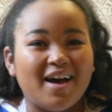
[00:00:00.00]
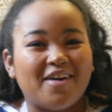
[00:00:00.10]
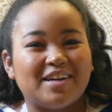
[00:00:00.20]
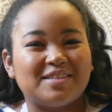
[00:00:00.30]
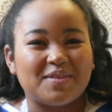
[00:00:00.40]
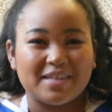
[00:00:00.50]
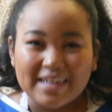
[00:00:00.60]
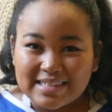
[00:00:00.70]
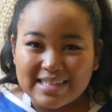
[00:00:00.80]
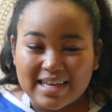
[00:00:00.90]
All right, so the
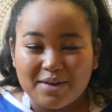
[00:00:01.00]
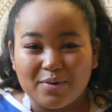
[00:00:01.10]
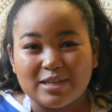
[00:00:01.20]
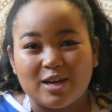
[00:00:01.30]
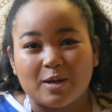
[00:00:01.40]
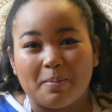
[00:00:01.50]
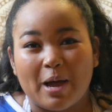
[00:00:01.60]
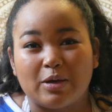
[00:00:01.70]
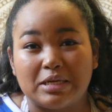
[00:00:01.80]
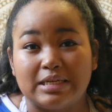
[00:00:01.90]
next thing I want to talk
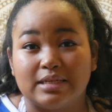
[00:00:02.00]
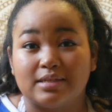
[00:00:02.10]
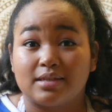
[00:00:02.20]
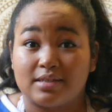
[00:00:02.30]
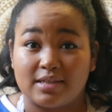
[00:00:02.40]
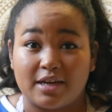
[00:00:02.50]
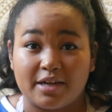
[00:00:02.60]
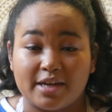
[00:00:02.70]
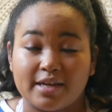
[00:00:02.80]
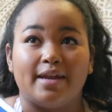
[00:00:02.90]
about is studying.